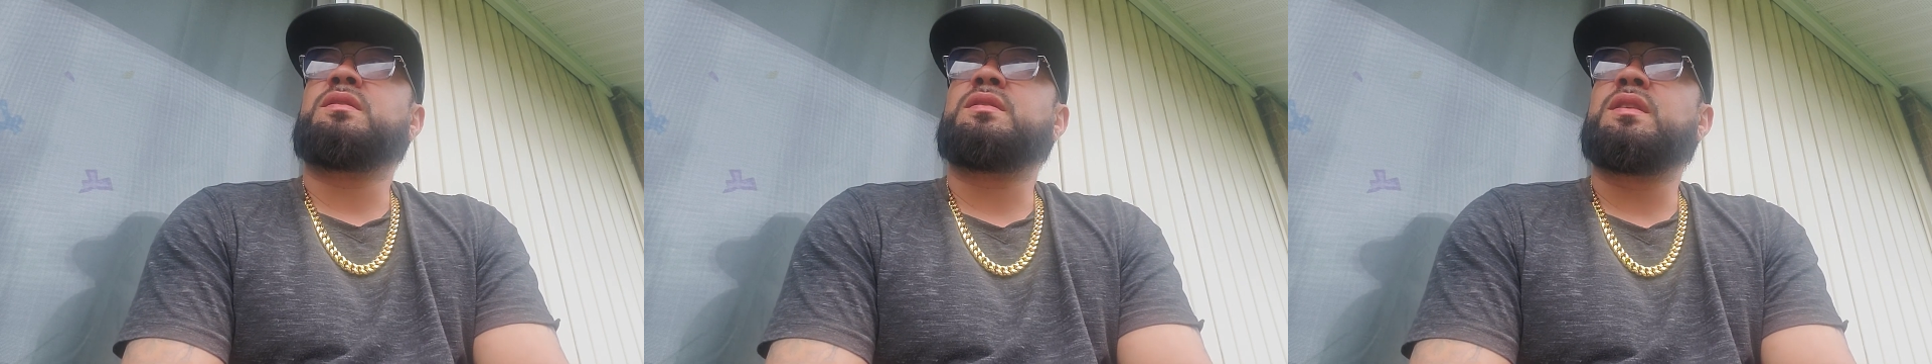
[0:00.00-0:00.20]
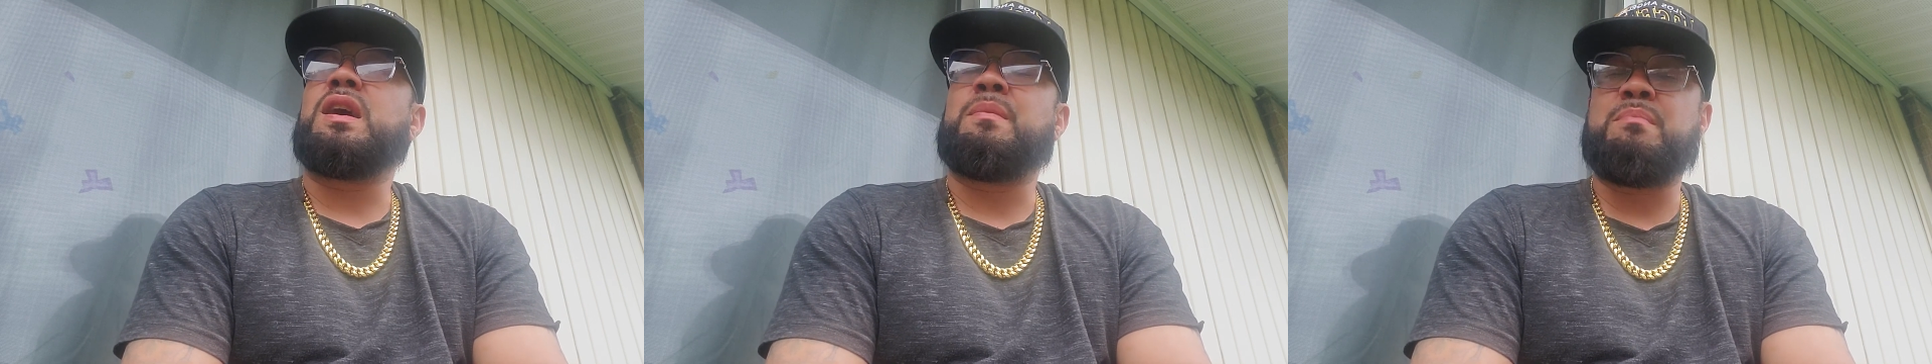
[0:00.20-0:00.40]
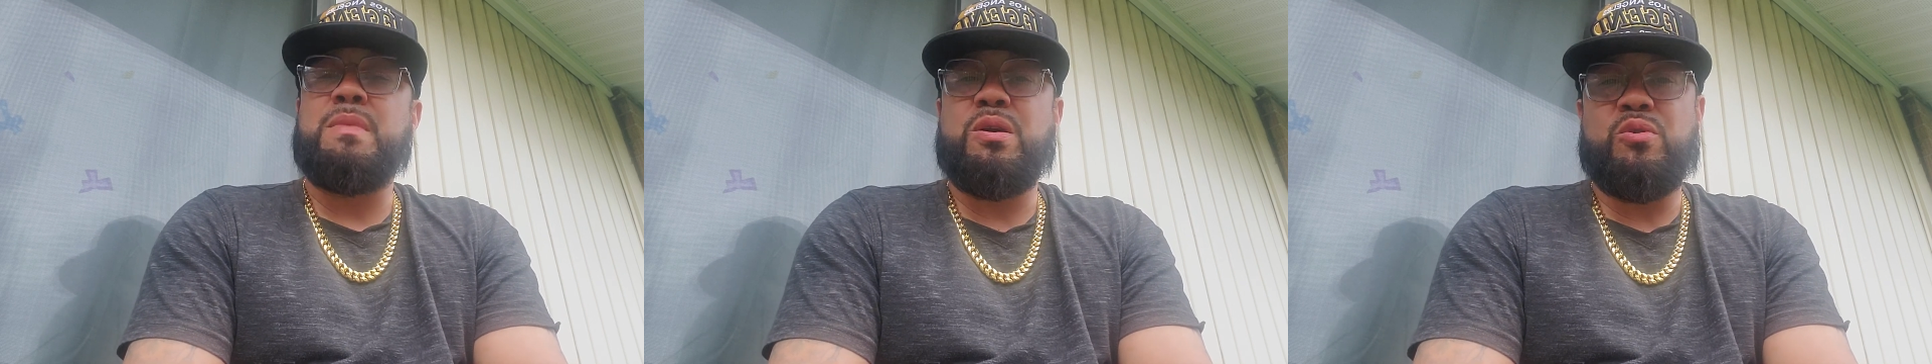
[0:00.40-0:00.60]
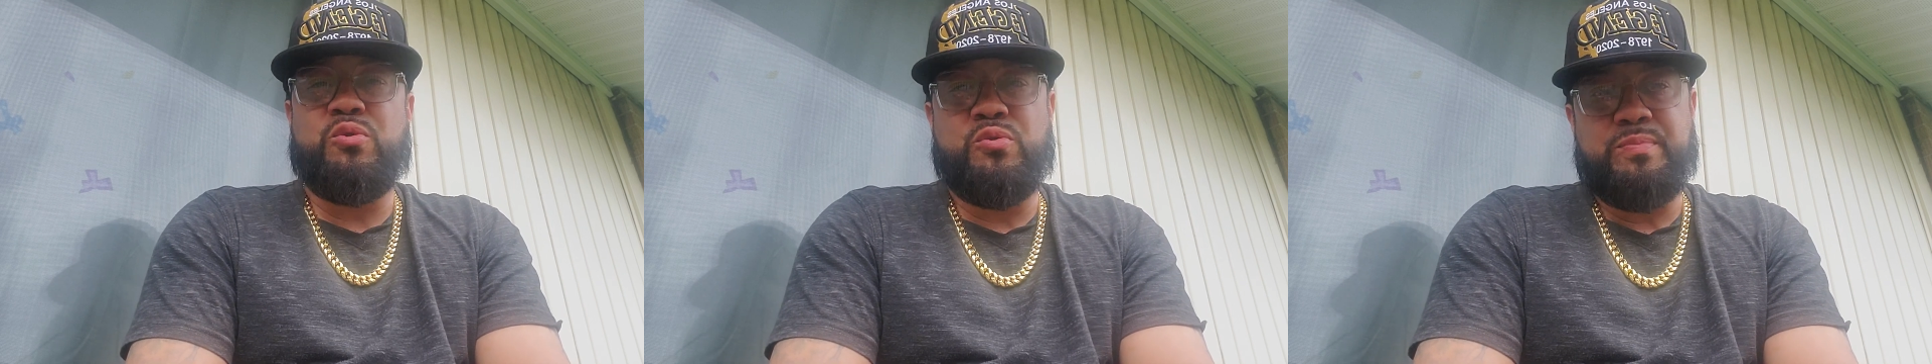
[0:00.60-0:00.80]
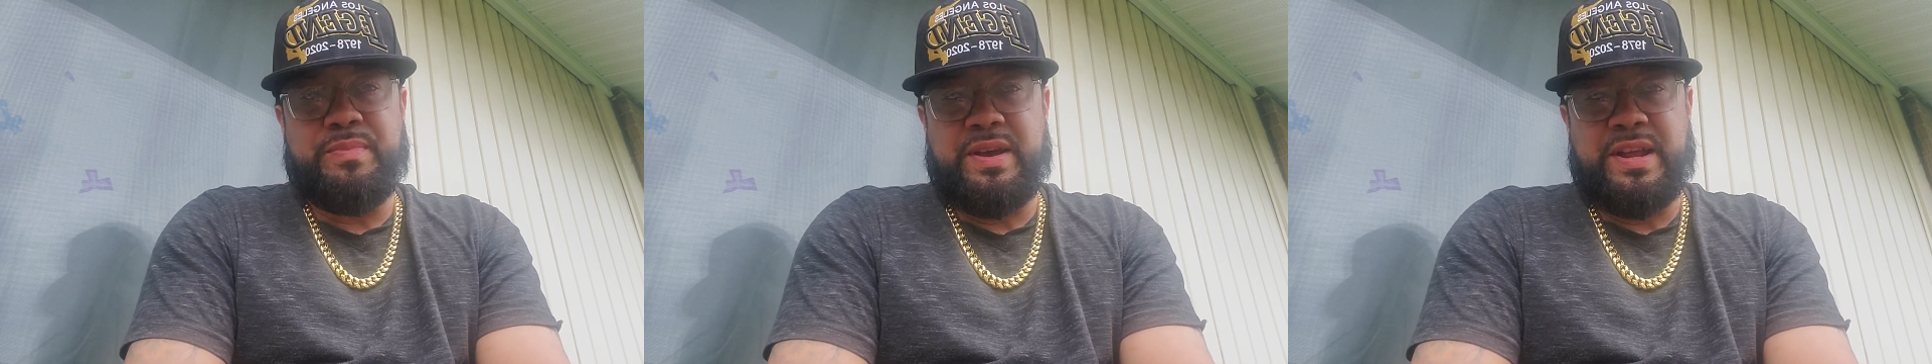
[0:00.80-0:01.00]
I'm my
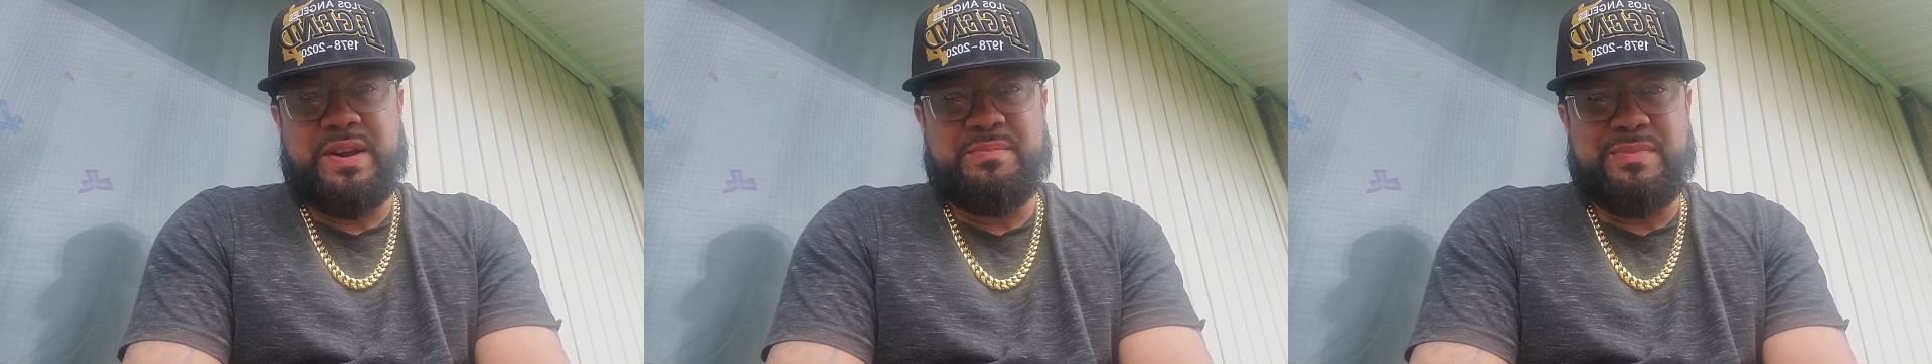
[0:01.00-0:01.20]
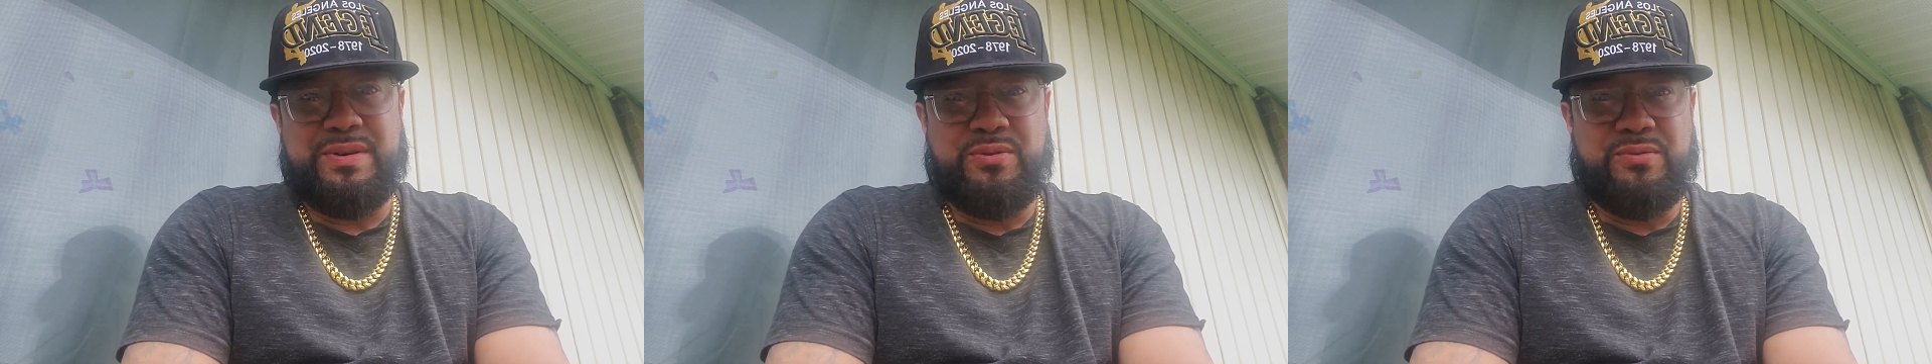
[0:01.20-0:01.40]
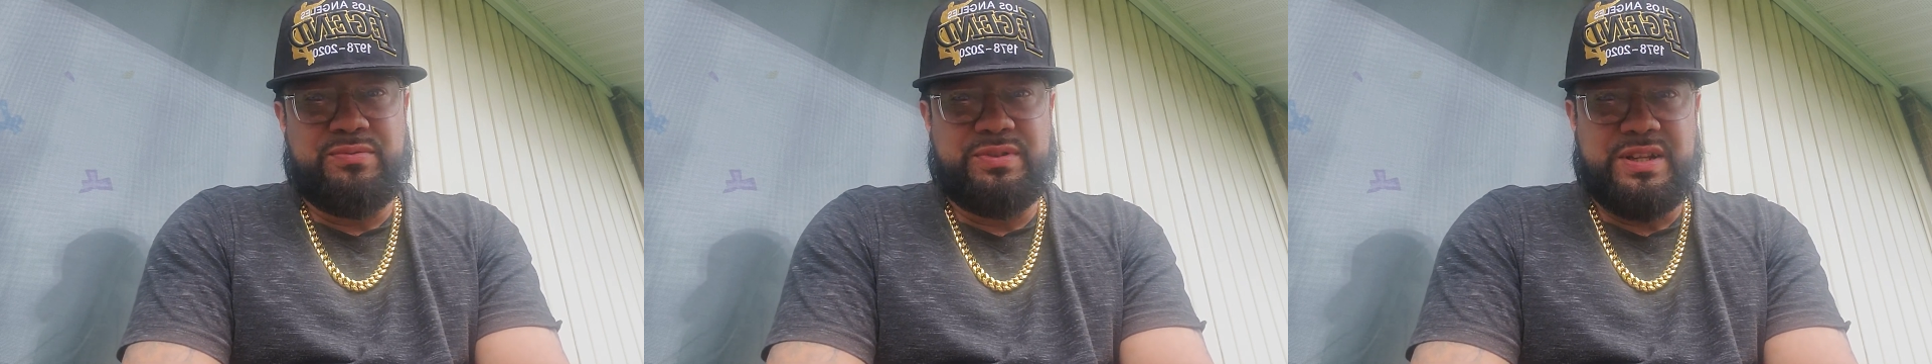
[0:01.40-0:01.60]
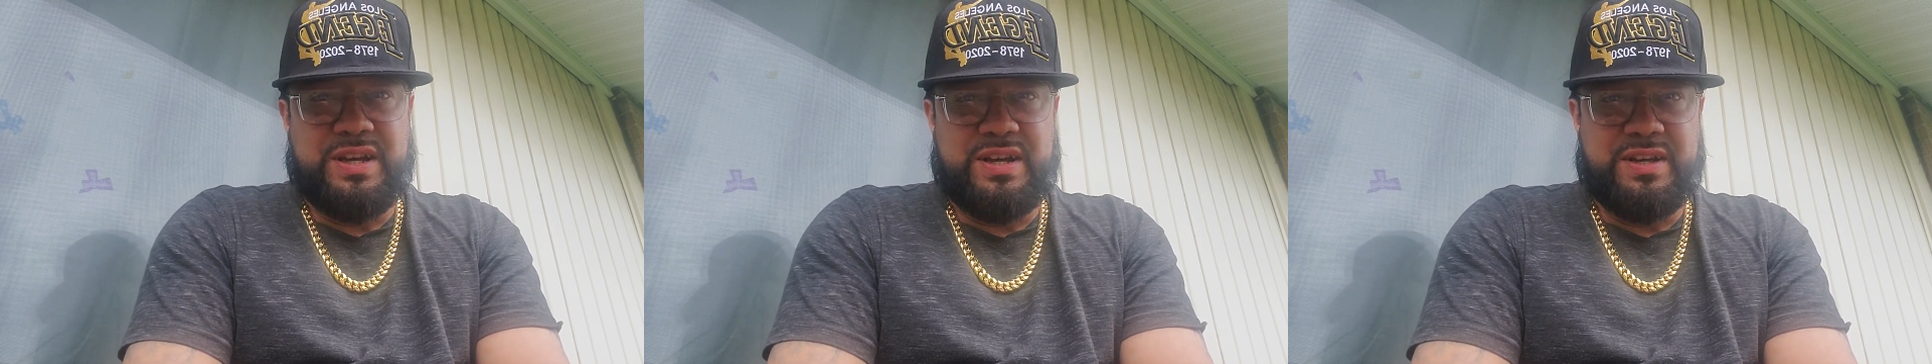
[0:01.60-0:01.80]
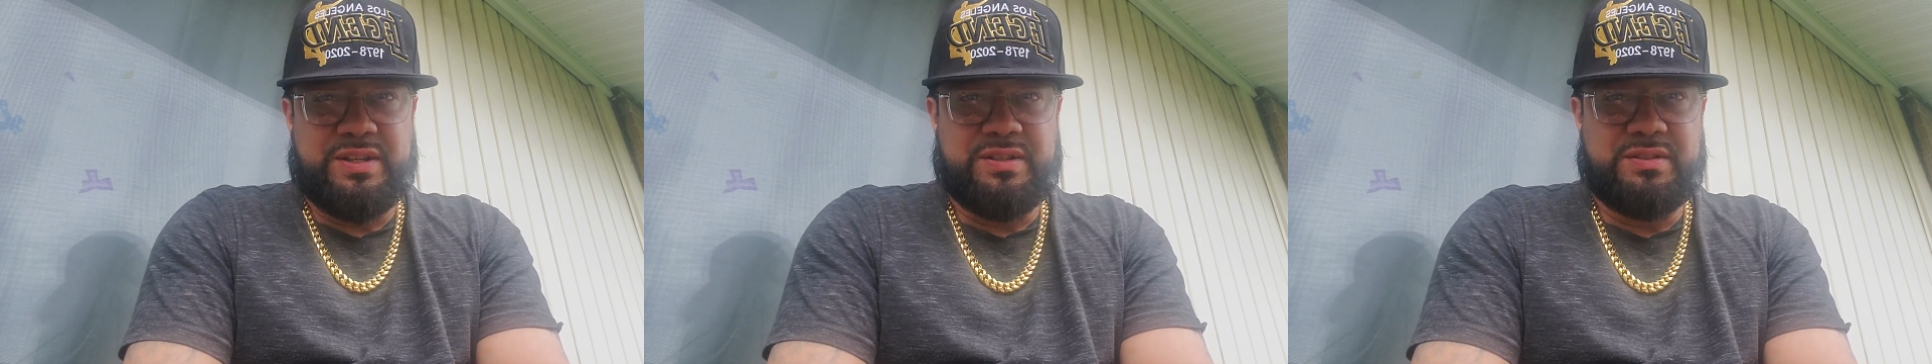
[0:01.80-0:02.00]
own man, I'm my own
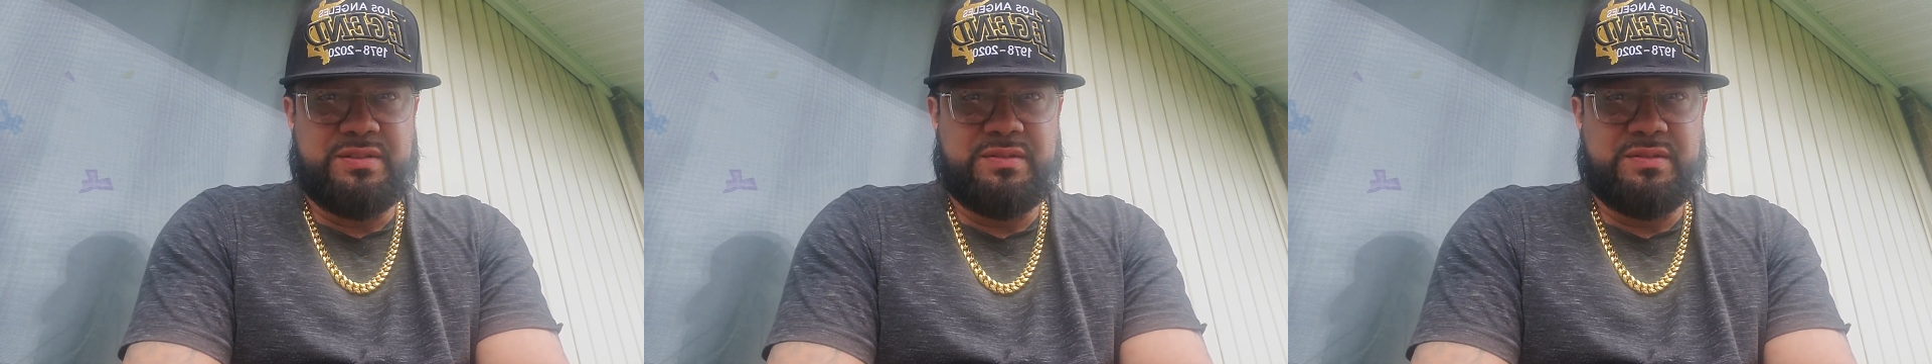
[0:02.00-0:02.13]
lion.